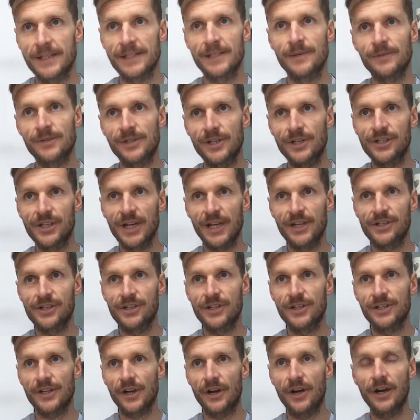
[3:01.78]
some
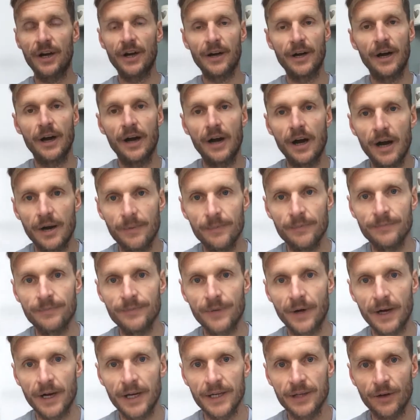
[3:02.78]
suggestions.
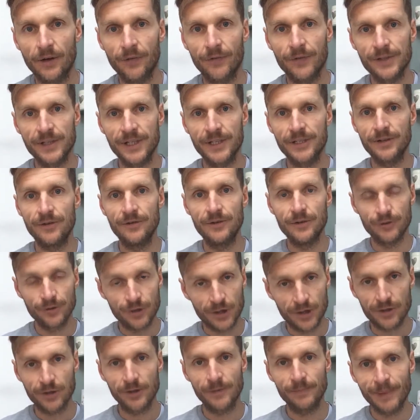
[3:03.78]
I obviously do
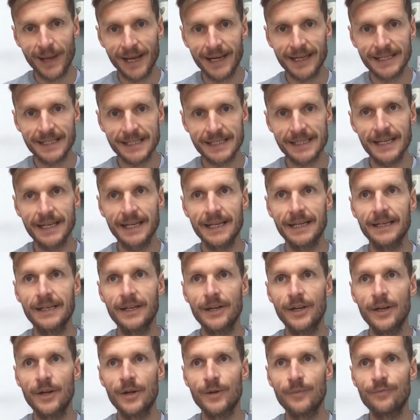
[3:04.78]
nutritional balancing
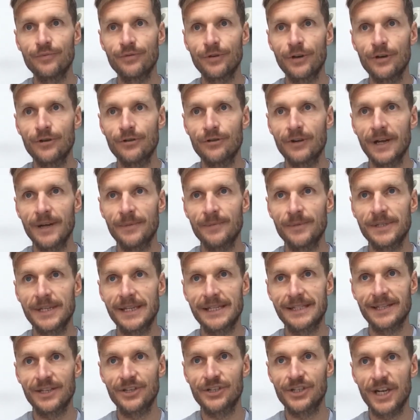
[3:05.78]
programs.
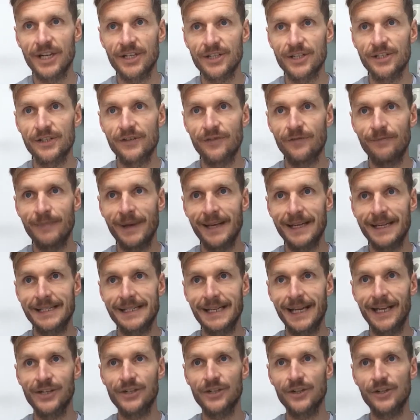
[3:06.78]
There's suggestions of
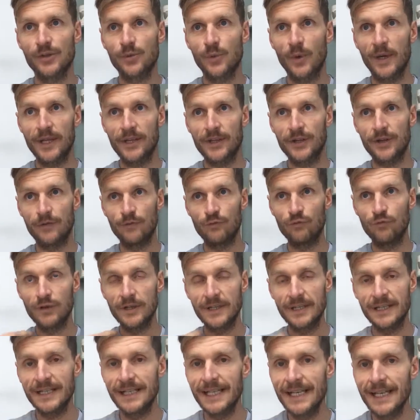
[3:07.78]
meditations where you can
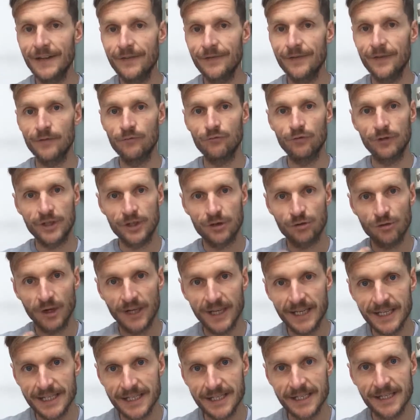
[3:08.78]
relive and
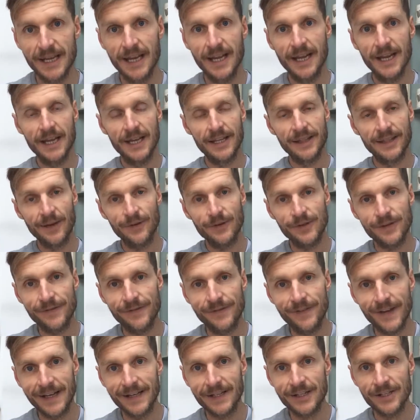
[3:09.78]
retrace those
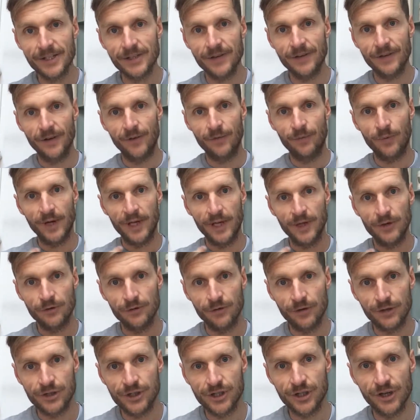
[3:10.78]
events of when you
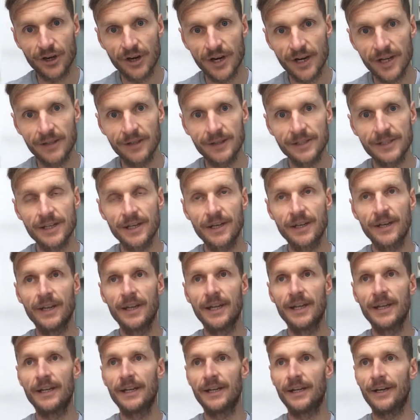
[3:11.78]
were a child,
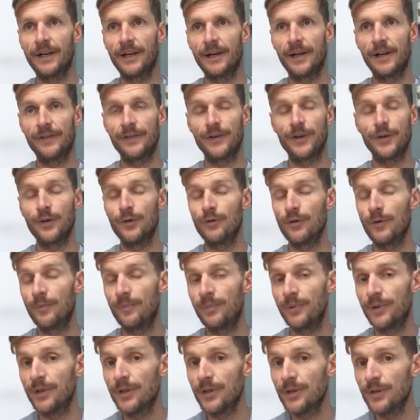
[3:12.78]
if you were
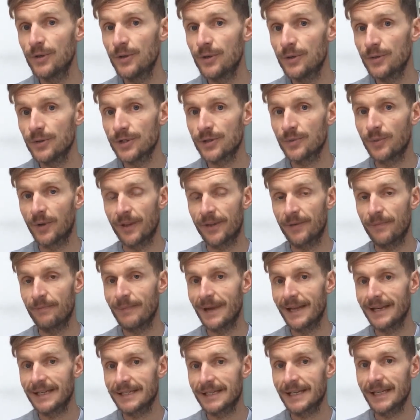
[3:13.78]
abused, whether
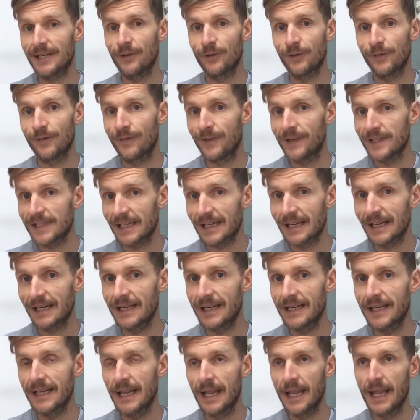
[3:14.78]
mentally or
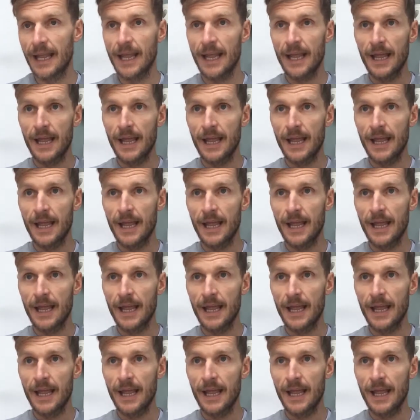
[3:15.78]
physically,